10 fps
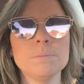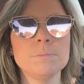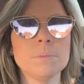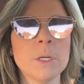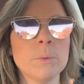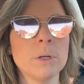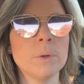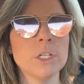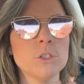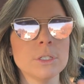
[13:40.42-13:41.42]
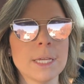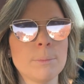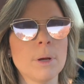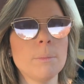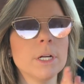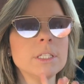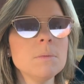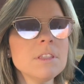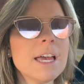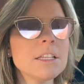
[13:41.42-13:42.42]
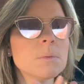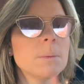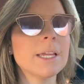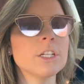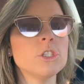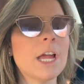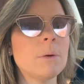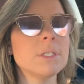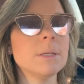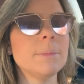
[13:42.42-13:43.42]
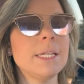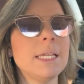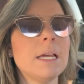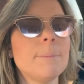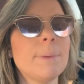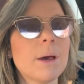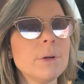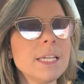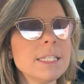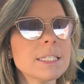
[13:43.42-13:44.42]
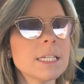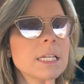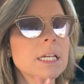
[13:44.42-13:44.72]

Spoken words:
I wouldn't want to just like bombard them with that. So maybe I can chat with somebody about it.